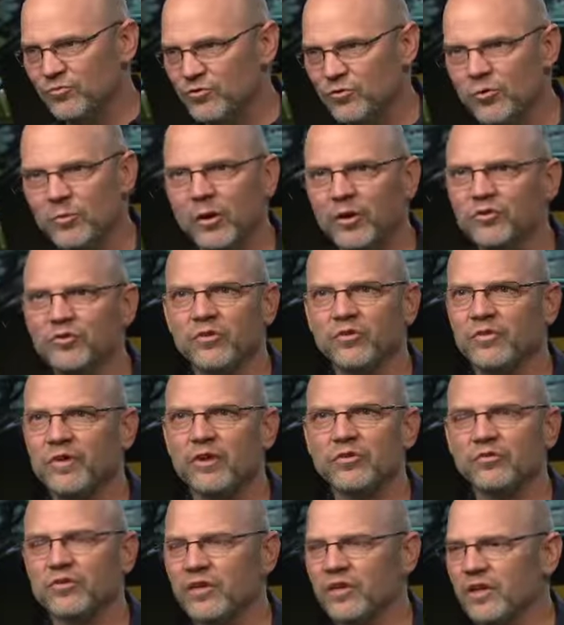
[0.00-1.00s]
too much
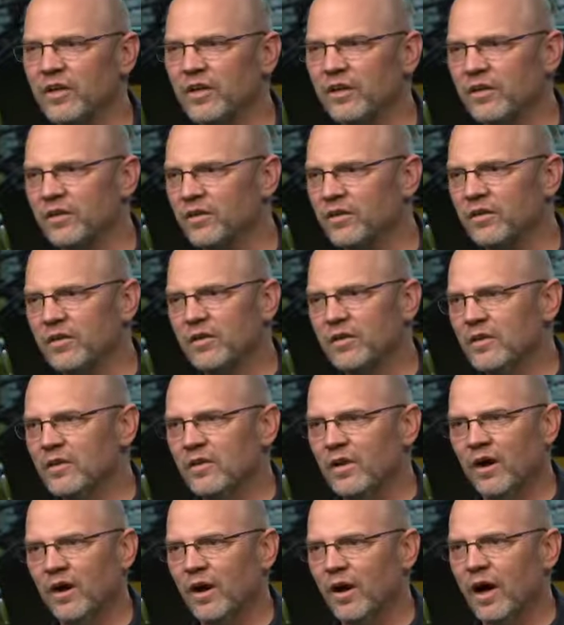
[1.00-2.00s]
invested in, and
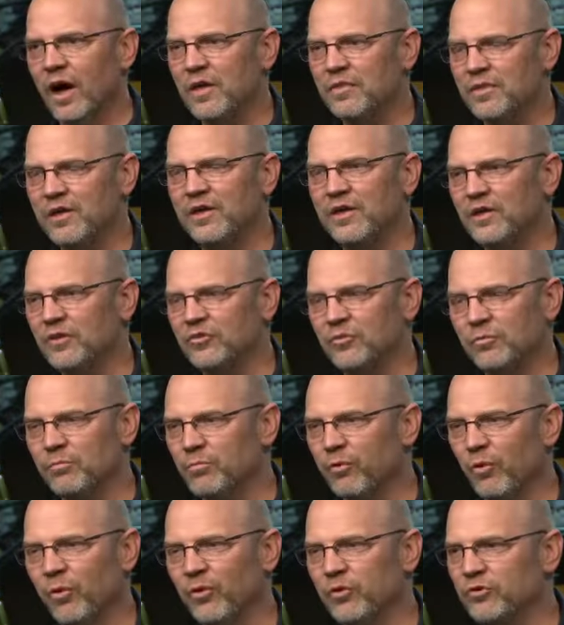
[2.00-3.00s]
uh, I think it's
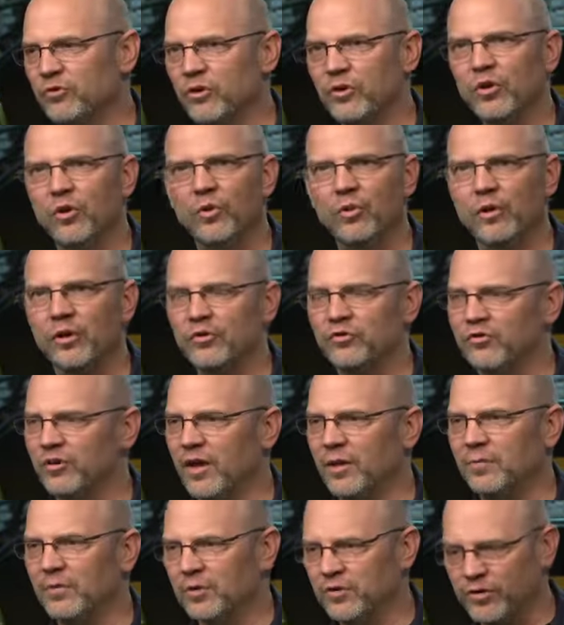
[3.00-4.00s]
important to know when it's
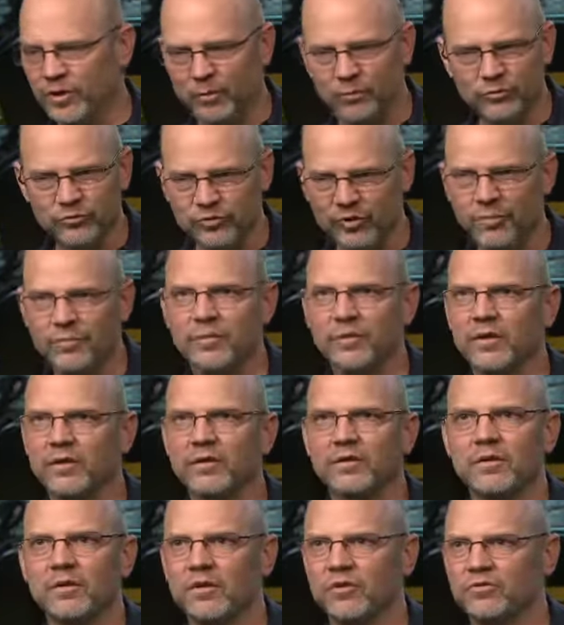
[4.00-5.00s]
time to dump
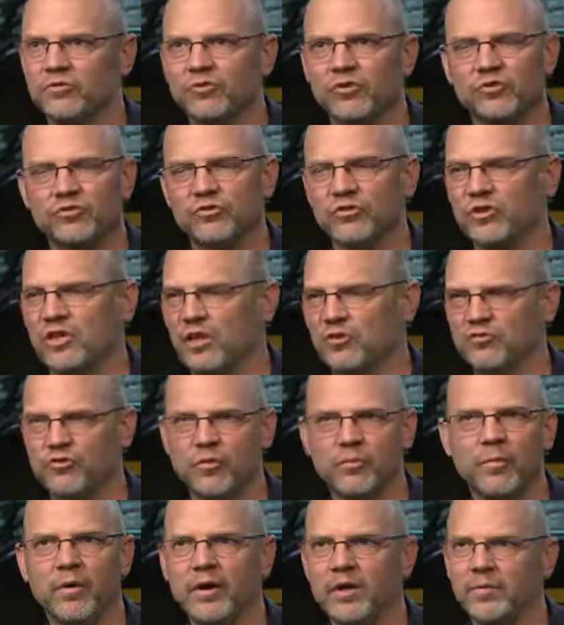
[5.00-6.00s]
something. Just just get
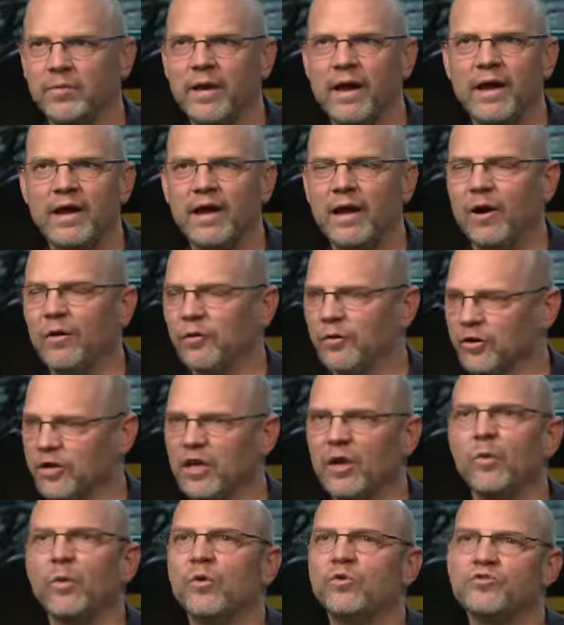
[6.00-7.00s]
your money back out or
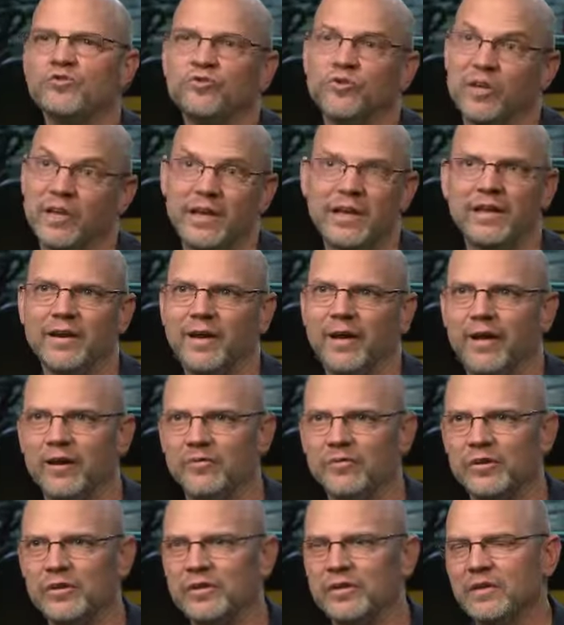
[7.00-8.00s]
get what you can out
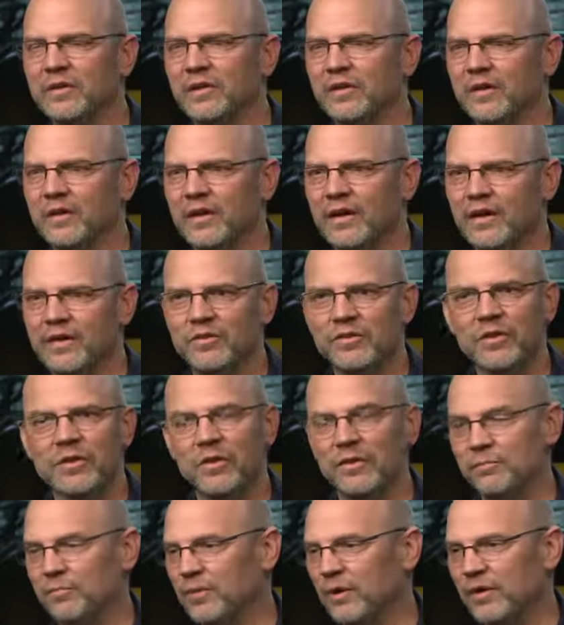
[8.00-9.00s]
of it. And
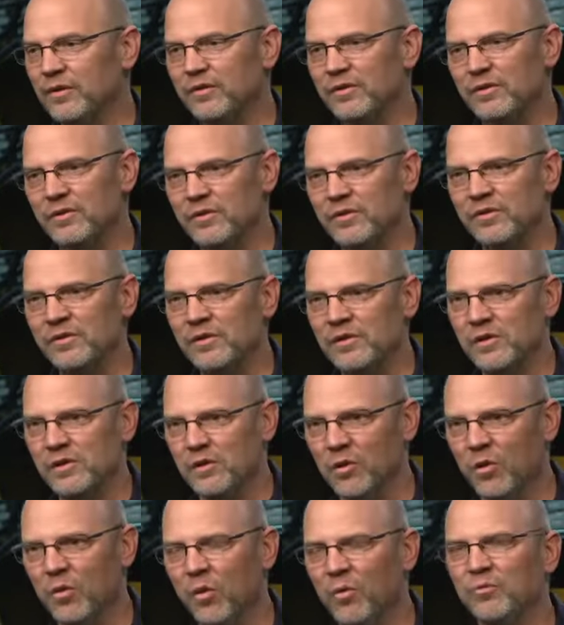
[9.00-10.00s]
but you
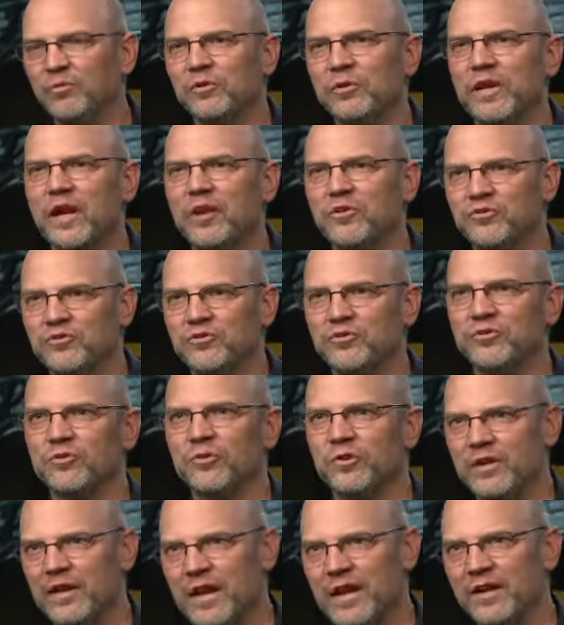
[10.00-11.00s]
know, hopefully, as
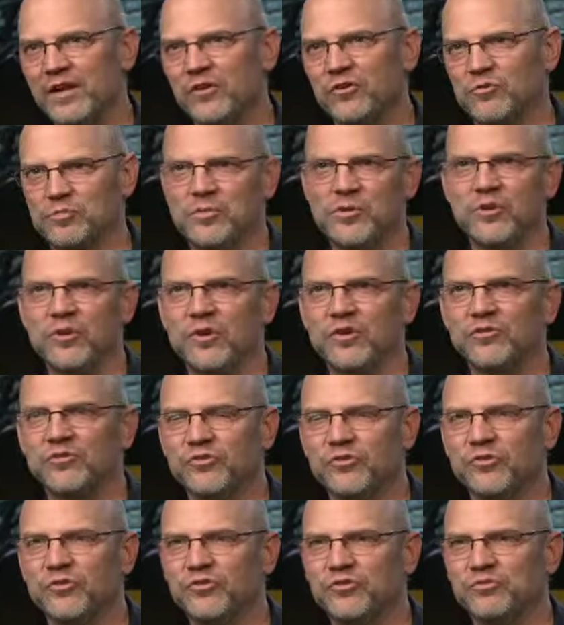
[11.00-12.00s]
you gain experience,
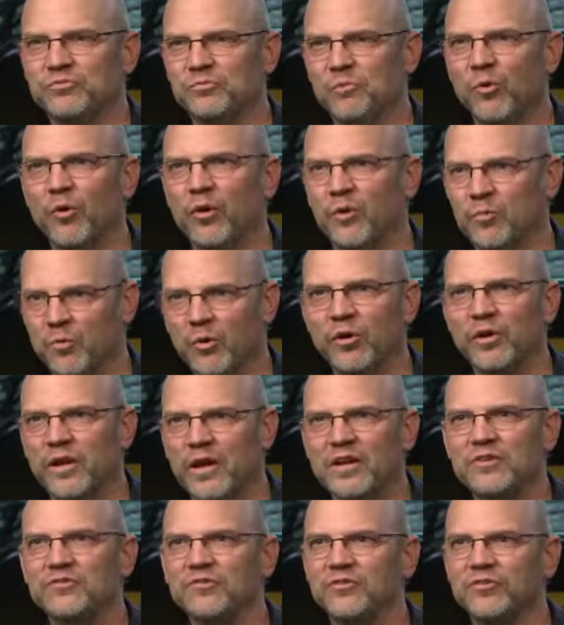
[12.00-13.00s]
there's more and more
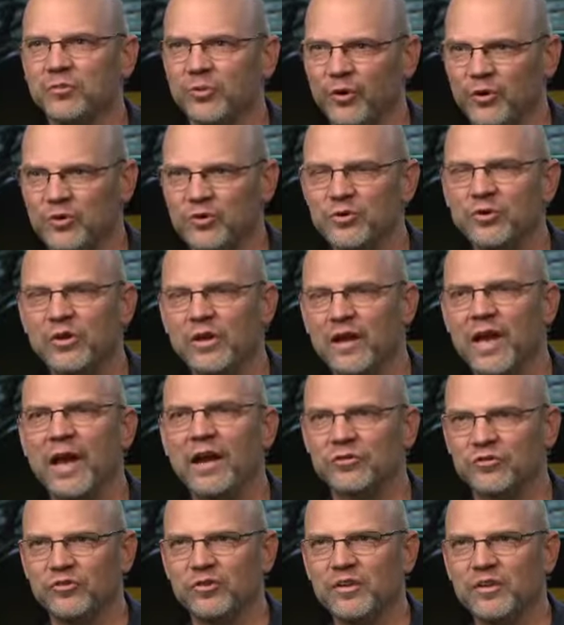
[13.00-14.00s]
cases where you can
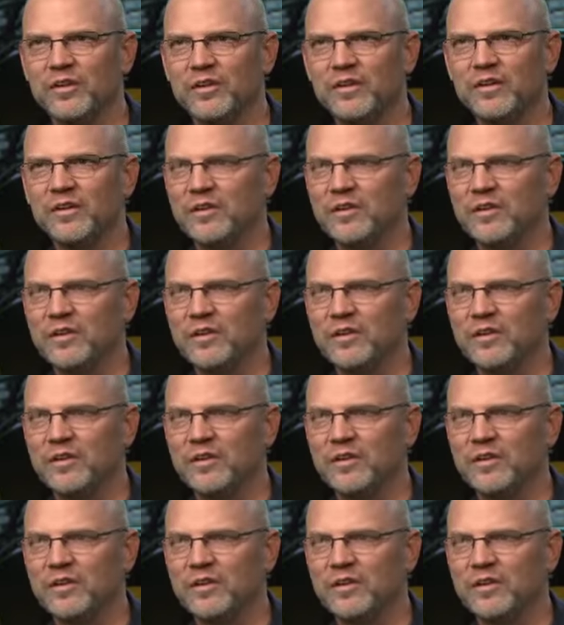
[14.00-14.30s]
actually